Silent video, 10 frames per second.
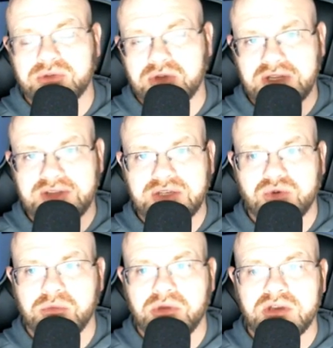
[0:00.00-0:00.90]
So click that
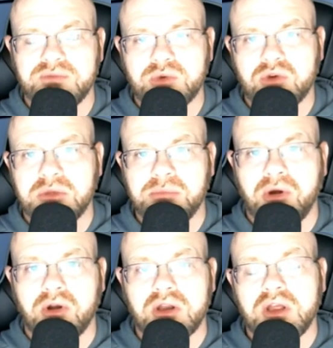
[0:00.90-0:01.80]
join button if you want to be
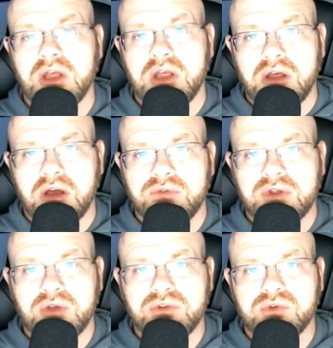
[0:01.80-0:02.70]
part of the
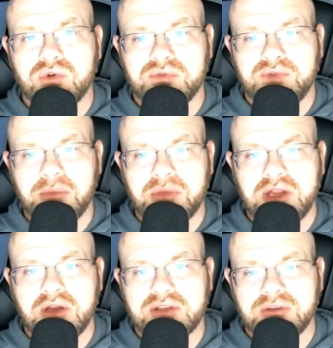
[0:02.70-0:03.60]
Couz's Corner family
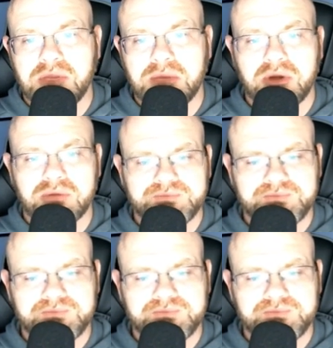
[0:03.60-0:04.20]
here as a member.